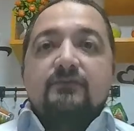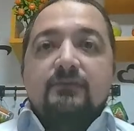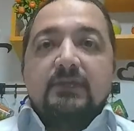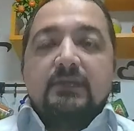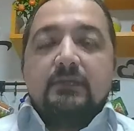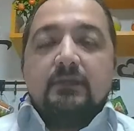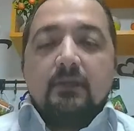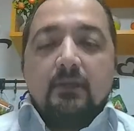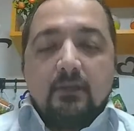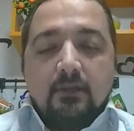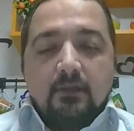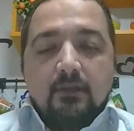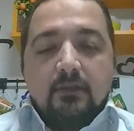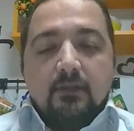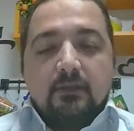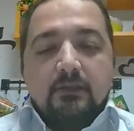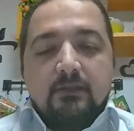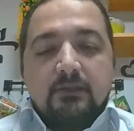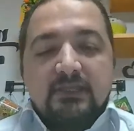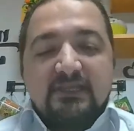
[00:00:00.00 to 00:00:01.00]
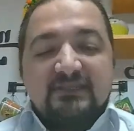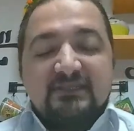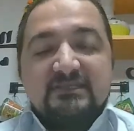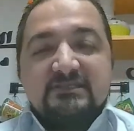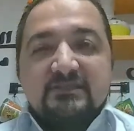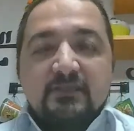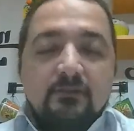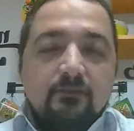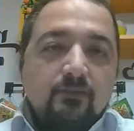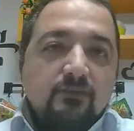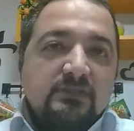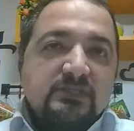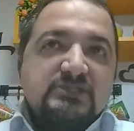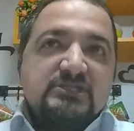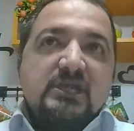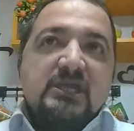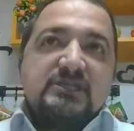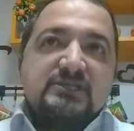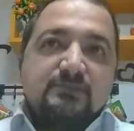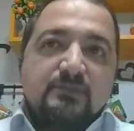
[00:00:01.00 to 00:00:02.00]
tree, it is not only
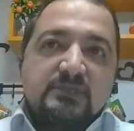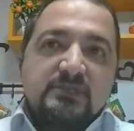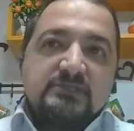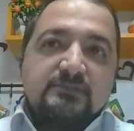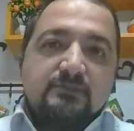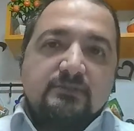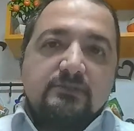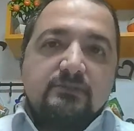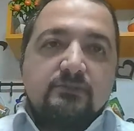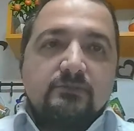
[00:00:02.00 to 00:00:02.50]
change management.